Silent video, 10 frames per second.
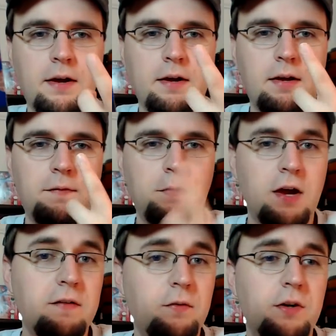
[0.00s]
If you
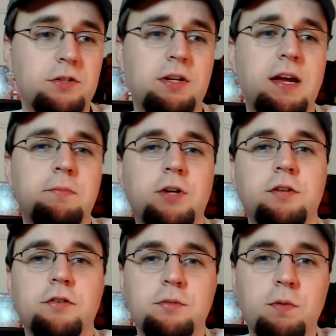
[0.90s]
haven't watched the Game
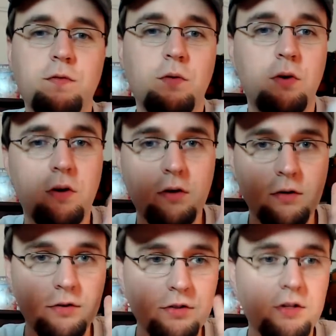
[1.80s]
Chasers before,
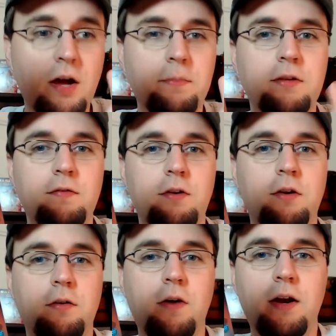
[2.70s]
stop this video
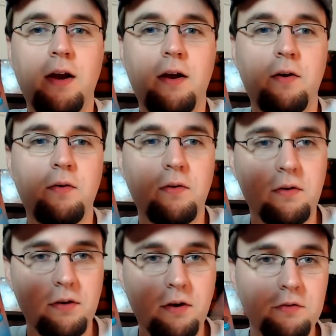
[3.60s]
right now,
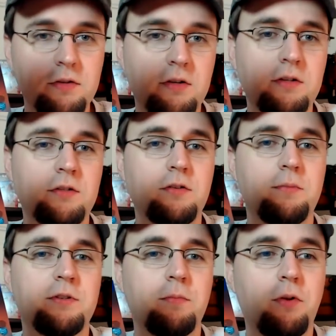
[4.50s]
go to the
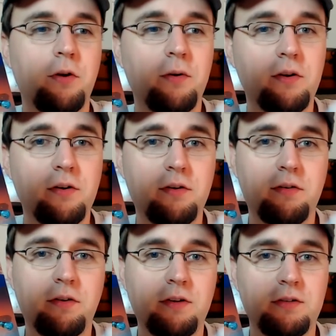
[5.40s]
description below and click on the
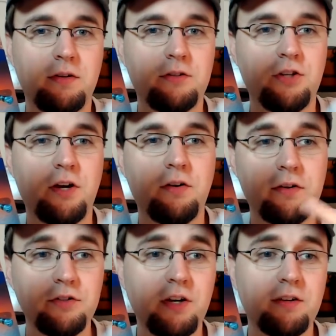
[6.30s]
link to their channel
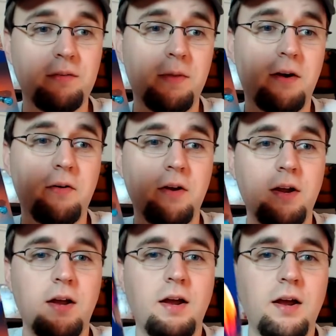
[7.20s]
and check them out.
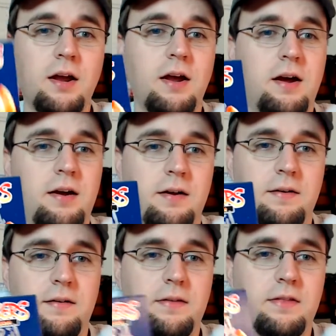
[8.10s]

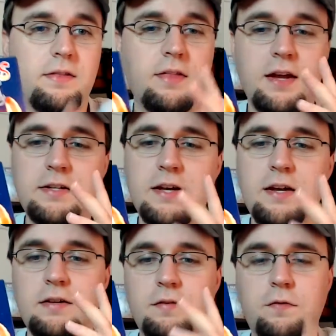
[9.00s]
They
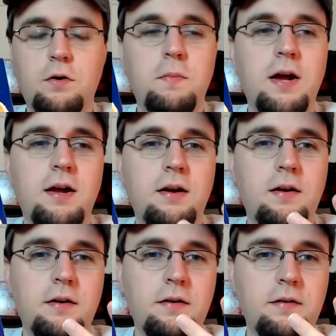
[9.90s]
take the format
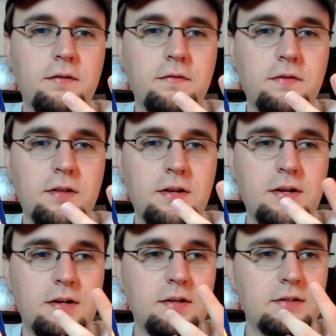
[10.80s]
of
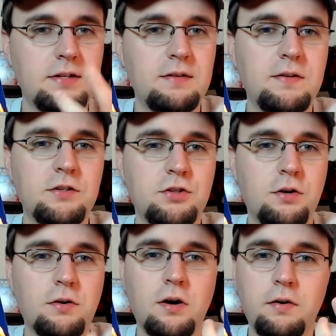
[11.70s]
the TV
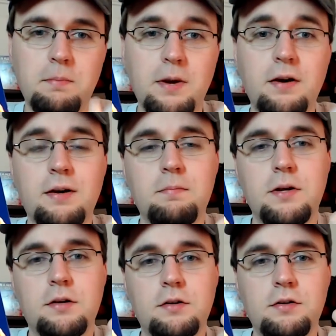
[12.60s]
show called American
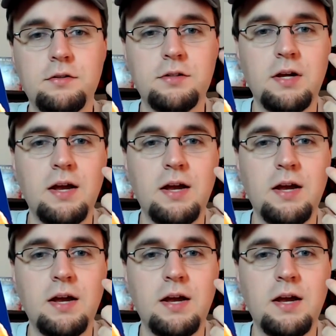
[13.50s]
Pickers,